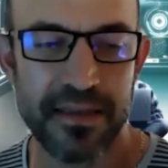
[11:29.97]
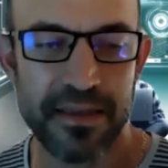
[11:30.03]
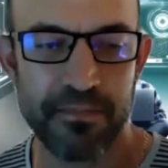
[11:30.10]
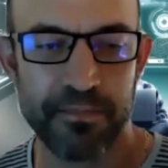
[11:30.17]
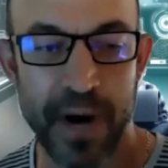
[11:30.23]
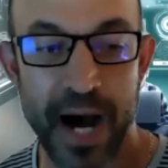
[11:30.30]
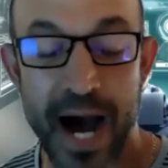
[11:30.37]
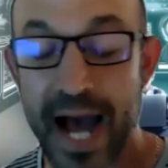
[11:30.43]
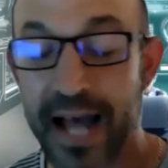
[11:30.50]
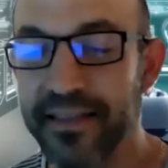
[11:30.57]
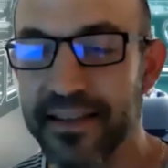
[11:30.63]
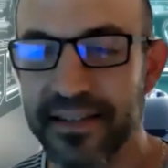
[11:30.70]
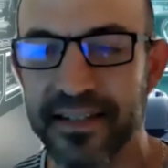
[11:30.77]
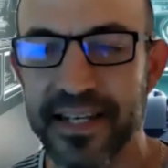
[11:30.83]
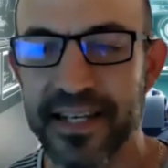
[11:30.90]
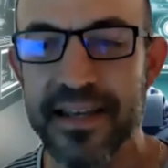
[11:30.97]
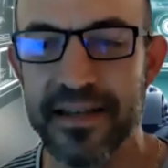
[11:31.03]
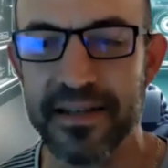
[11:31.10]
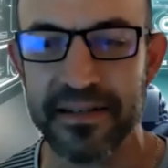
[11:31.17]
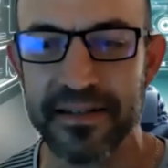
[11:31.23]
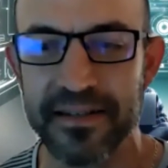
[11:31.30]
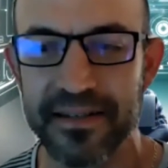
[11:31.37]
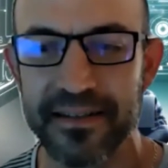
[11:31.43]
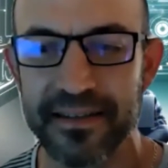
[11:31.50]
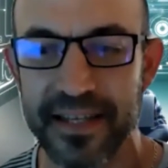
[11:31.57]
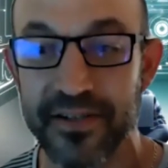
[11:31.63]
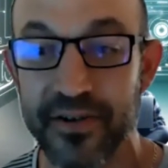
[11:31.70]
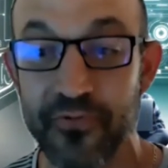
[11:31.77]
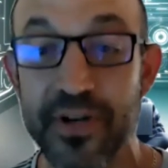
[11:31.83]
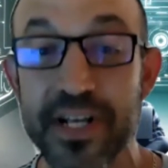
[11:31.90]
behind the scenes, there's
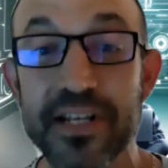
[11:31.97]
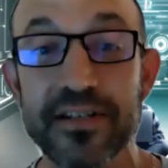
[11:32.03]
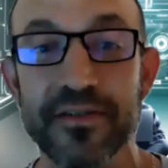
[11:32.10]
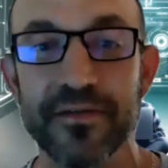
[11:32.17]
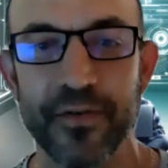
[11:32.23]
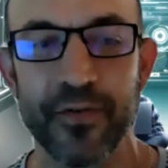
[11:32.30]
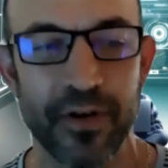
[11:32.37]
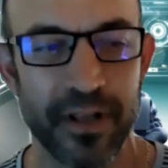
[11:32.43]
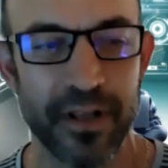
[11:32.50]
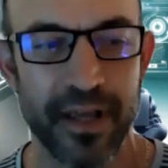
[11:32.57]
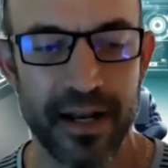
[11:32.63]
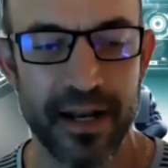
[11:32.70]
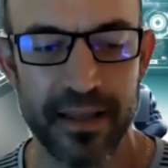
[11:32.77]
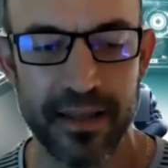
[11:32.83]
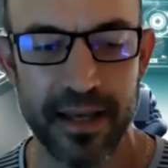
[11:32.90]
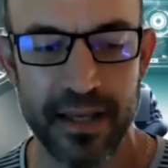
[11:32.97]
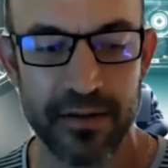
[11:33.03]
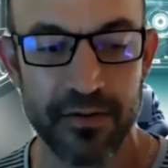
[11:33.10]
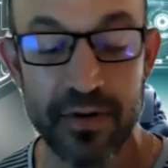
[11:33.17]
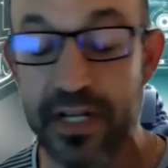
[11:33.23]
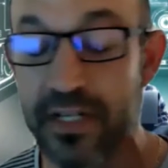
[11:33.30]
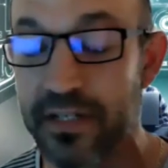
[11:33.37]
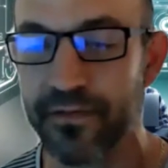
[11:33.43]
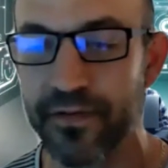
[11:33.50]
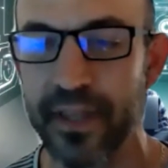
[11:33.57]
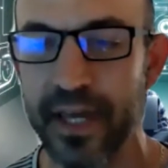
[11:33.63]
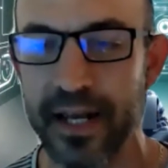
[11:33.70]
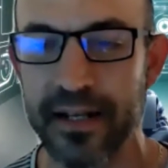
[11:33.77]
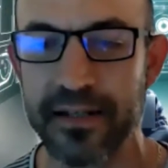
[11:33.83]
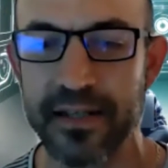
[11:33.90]
a reason for all of that. And the reason for
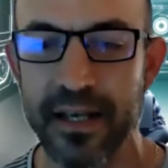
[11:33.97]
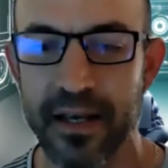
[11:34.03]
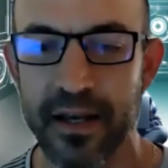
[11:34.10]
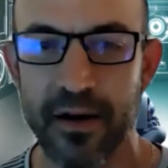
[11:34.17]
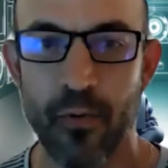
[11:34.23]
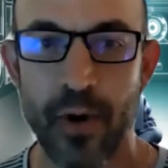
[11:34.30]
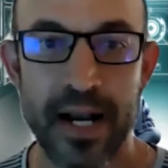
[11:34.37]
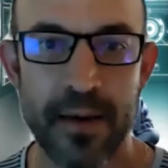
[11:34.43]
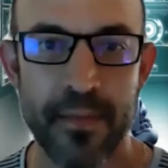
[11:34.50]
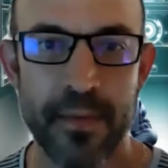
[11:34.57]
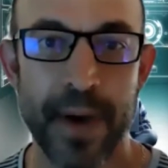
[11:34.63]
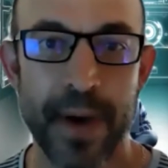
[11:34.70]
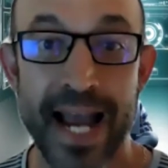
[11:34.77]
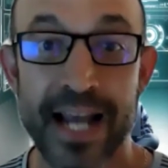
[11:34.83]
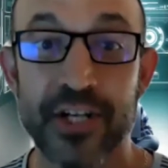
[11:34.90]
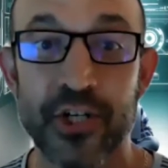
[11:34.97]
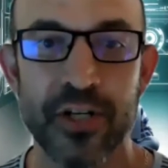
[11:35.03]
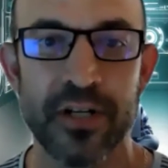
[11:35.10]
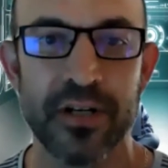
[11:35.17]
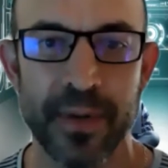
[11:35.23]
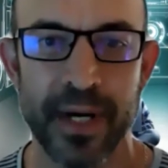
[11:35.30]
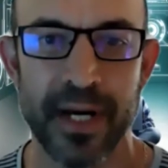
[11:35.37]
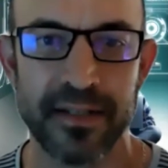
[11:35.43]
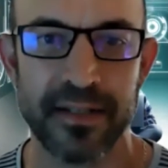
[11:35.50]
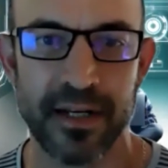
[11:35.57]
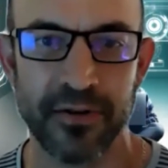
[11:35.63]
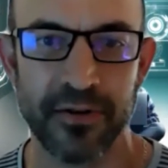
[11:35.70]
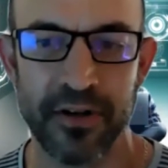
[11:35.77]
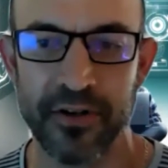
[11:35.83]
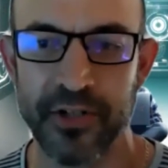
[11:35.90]
that is, one, I'm passionate about
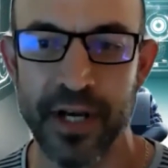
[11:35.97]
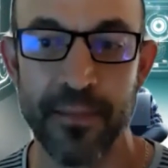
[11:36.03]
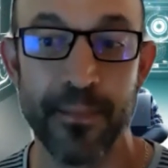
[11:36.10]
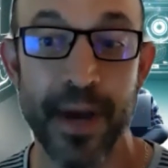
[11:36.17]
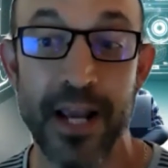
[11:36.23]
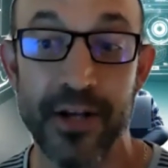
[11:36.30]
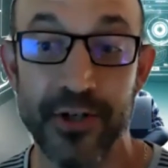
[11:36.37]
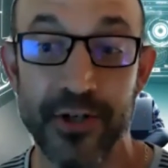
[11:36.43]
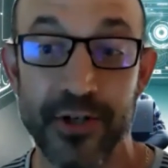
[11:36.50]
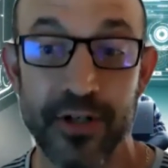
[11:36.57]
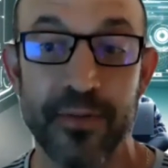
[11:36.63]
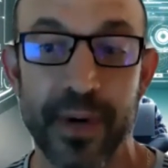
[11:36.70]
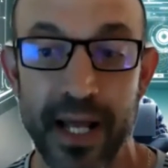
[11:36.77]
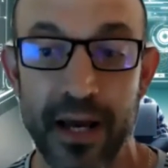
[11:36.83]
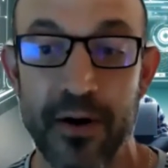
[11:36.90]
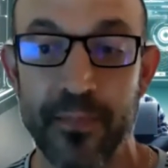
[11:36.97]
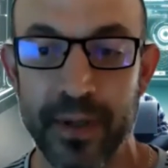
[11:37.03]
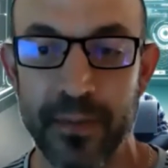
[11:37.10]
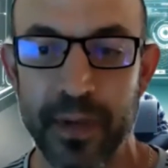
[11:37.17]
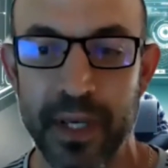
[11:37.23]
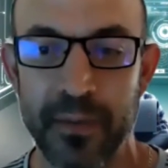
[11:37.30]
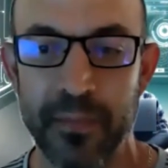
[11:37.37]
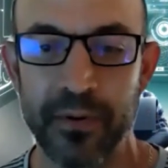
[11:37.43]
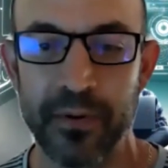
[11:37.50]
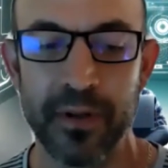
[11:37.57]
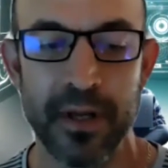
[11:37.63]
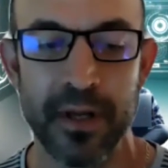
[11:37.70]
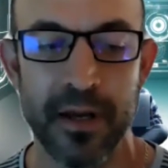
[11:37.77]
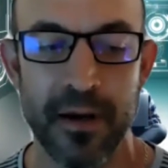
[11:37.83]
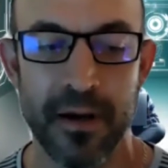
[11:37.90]
technology. I'm passionate about helping people
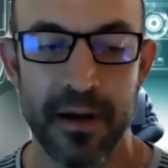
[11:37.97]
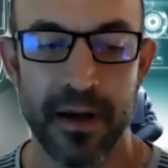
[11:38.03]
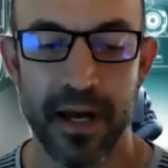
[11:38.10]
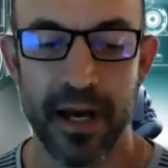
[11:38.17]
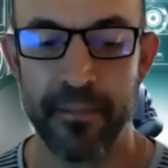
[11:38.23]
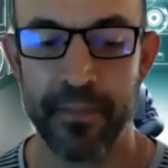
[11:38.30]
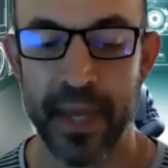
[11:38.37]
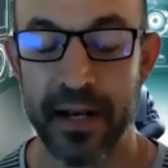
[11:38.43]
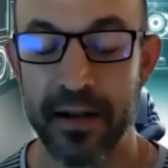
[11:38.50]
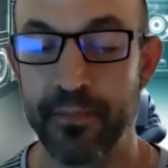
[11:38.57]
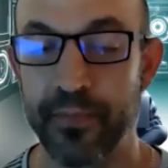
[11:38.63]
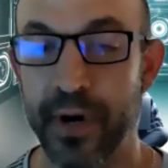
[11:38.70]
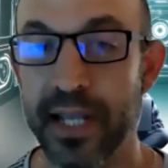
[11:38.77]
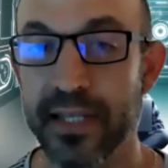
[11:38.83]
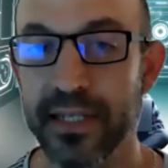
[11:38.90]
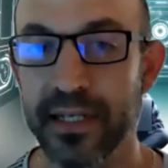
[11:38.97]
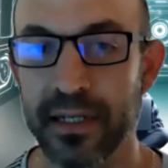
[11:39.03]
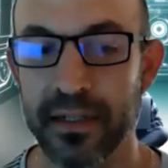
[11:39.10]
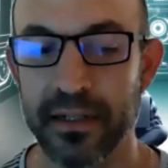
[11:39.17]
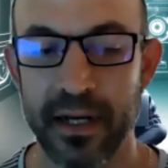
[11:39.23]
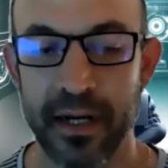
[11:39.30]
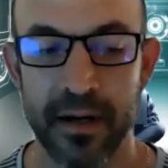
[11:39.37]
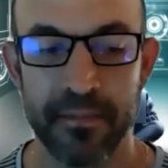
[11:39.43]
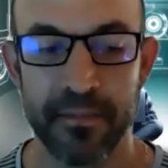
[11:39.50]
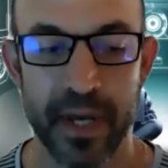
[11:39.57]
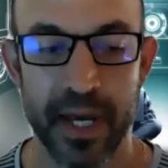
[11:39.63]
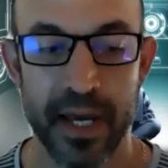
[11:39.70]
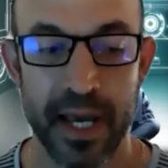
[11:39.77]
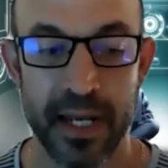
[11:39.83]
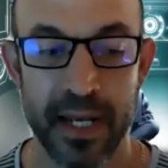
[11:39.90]
and embracing it and
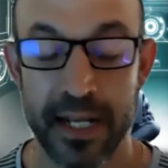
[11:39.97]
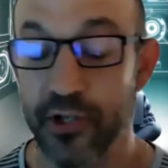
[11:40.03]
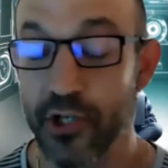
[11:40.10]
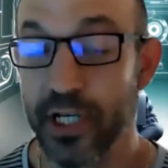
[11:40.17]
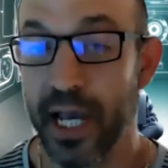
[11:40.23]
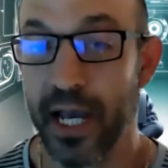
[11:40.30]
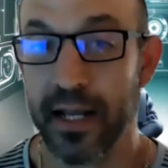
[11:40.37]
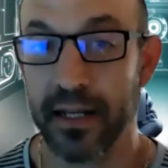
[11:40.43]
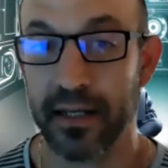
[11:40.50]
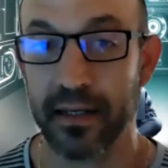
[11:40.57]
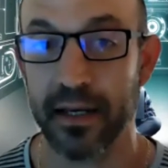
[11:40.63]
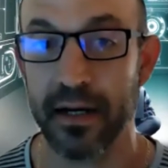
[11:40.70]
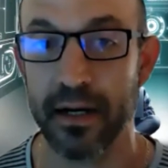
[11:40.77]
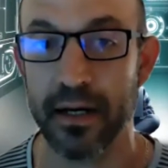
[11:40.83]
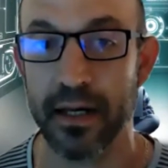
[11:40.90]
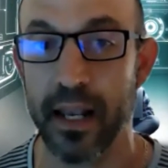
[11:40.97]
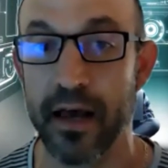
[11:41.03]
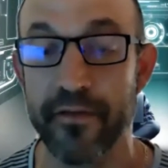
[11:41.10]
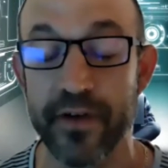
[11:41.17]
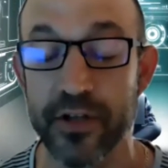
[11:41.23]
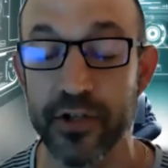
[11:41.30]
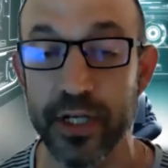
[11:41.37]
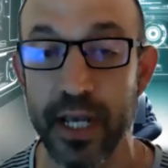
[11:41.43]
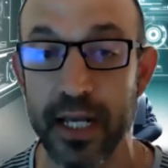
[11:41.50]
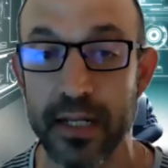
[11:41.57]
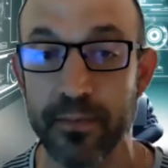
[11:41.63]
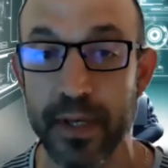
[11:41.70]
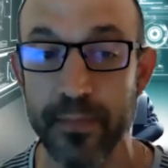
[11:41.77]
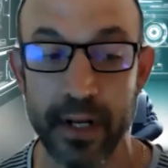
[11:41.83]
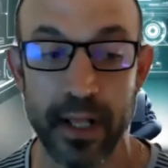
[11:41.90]
educating. I love educating
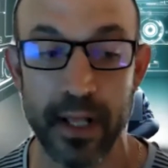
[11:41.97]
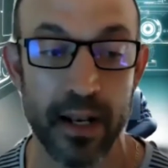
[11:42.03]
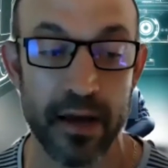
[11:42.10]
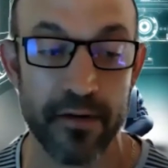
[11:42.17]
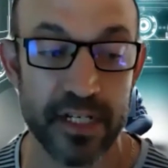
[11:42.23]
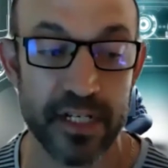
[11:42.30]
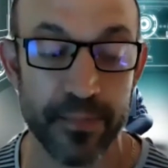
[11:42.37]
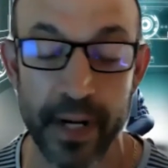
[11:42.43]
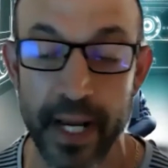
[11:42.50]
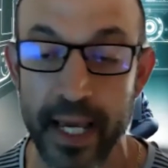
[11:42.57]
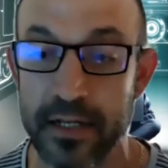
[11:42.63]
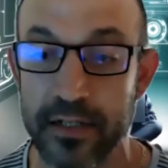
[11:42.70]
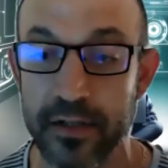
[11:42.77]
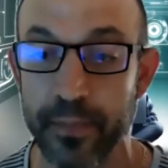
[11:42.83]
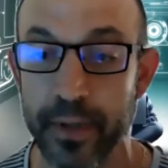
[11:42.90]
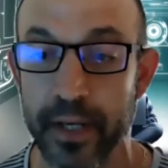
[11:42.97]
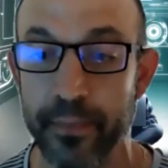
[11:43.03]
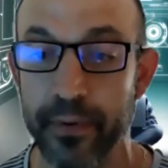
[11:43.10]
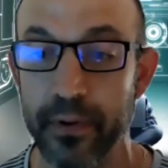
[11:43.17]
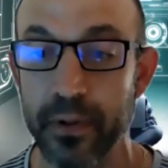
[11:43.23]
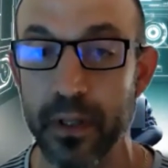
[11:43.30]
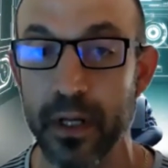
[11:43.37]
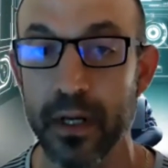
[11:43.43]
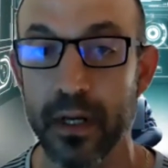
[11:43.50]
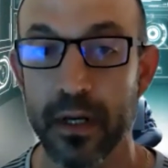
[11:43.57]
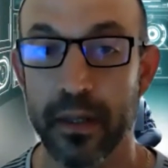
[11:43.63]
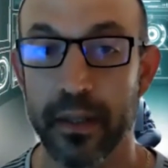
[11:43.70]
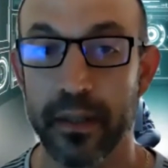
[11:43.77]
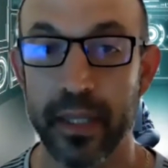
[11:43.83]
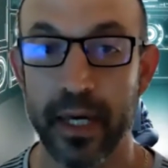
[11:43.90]
people. I love explaining to people
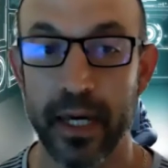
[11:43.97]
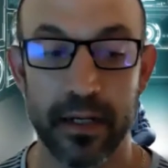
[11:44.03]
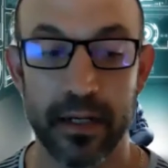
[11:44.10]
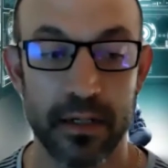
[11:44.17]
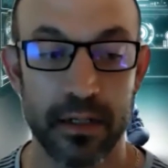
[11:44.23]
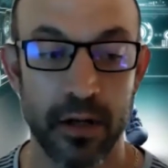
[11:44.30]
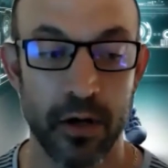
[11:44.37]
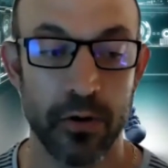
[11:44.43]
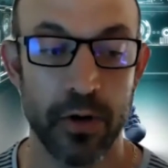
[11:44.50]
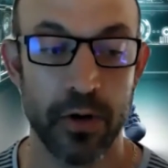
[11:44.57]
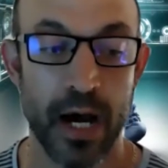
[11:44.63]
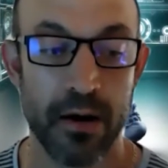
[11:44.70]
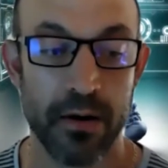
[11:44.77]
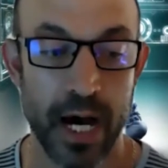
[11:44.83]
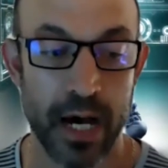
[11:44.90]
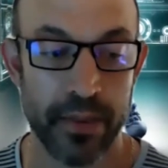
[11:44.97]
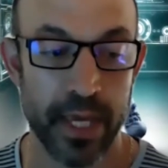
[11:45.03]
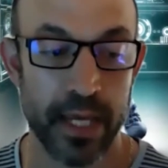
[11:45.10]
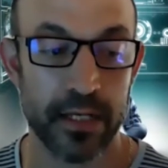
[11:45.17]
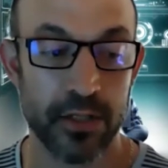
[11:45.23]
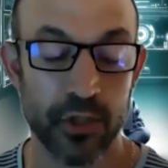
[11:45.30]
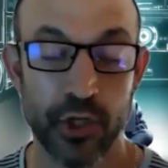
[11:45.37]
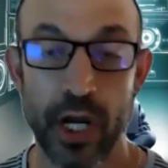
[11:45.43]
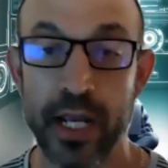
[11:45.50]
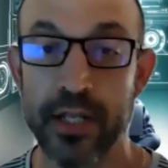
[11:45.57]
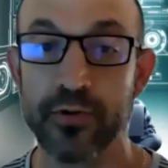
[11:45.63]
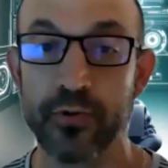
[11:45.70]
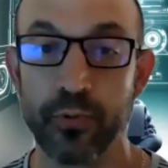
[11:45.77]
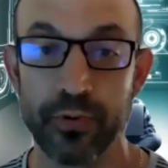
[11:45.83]
that, how they can change,